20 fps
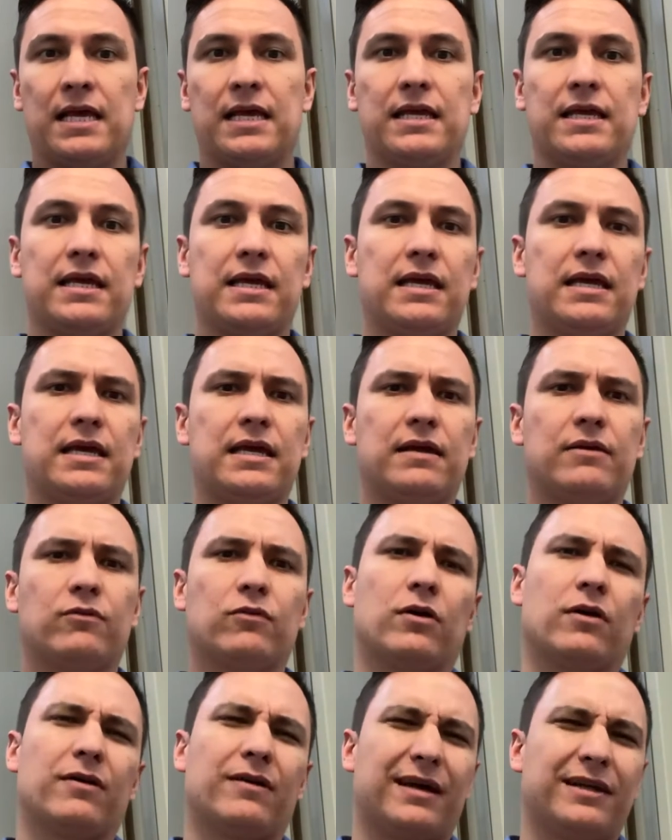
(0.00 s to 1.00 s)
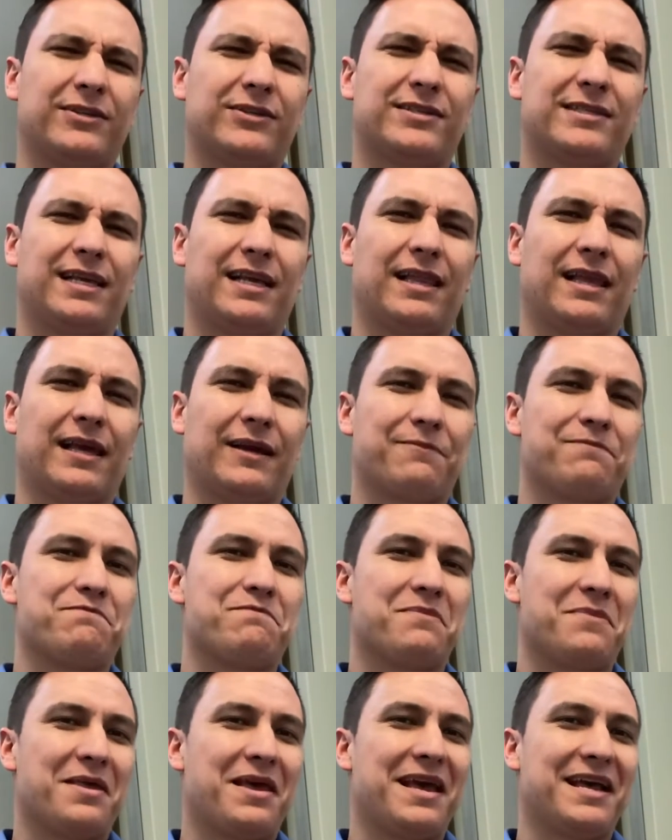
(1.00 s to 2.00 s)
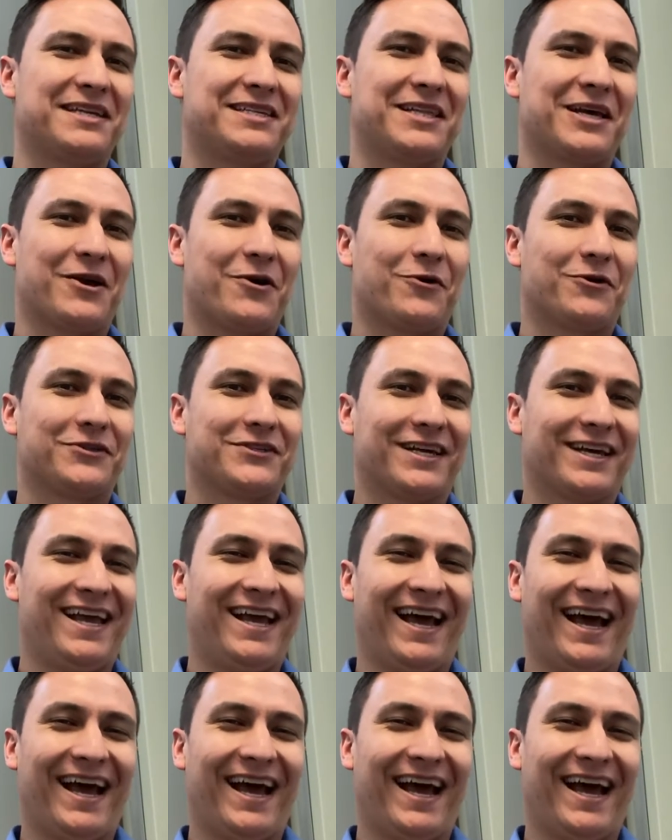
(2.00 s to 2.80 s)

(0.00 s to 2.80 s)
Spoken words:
Y, well, I just say like, esta cosa.